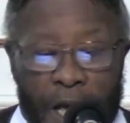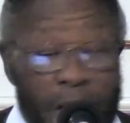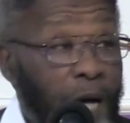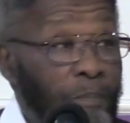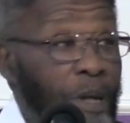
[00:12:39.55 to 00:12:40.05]

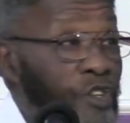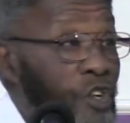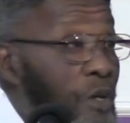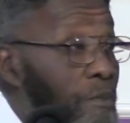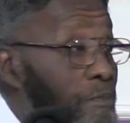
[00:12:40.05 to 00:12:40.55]
God bless
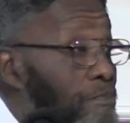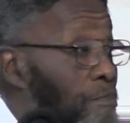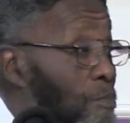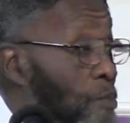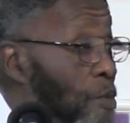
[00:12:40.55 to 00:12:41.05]
you.
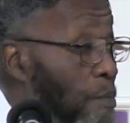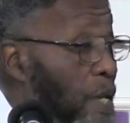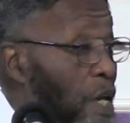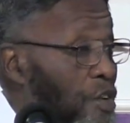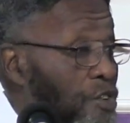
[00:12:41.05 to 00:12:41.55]

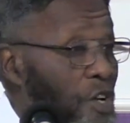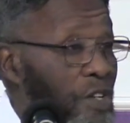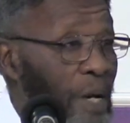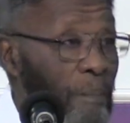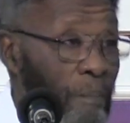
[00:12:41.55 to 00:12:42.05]
Media Church.
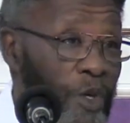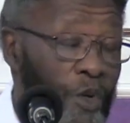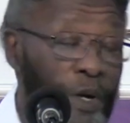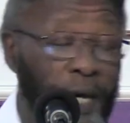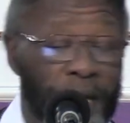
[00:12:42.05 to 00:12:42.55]
I'm
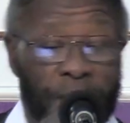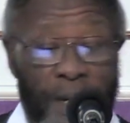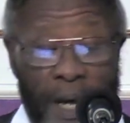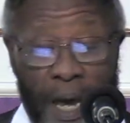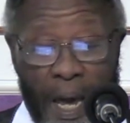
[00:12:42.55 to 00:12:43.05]
you in,
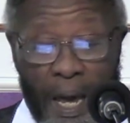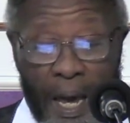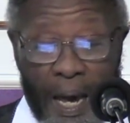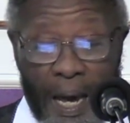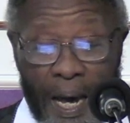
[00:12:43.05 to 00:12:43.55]

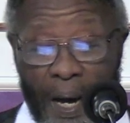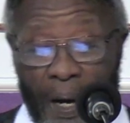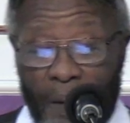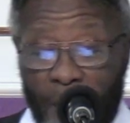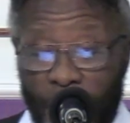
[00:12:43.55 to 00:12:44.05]

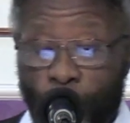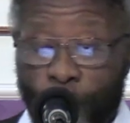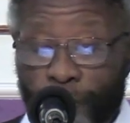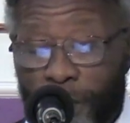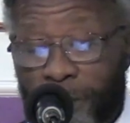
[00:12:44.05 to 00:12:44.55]
uh,
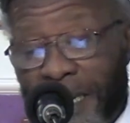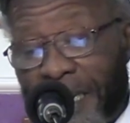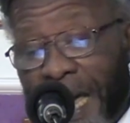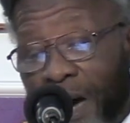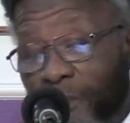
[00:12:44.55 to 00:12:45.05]
hopefully by
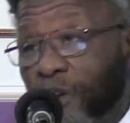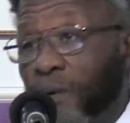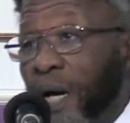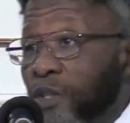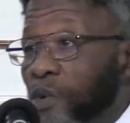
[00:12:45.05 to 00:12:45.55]
now and
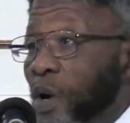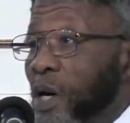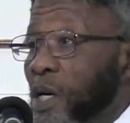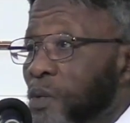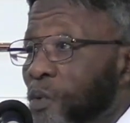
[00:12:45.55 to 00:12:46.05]
around the
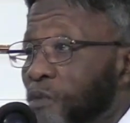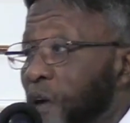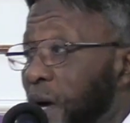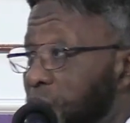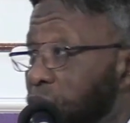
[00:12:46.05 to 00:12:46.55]
world. We've
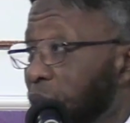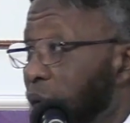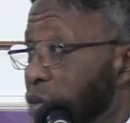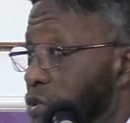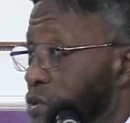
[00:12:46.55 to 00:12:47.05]
had a
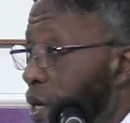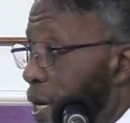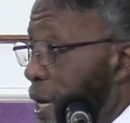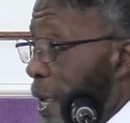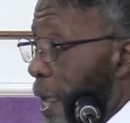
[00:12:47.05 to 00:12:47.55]
chance
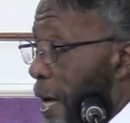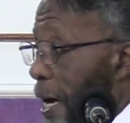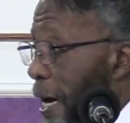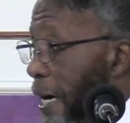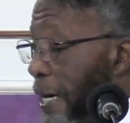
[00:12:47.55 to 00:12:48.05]

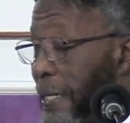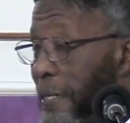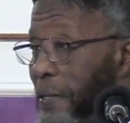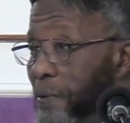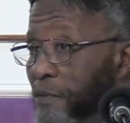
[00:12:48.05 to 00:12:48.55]
uh,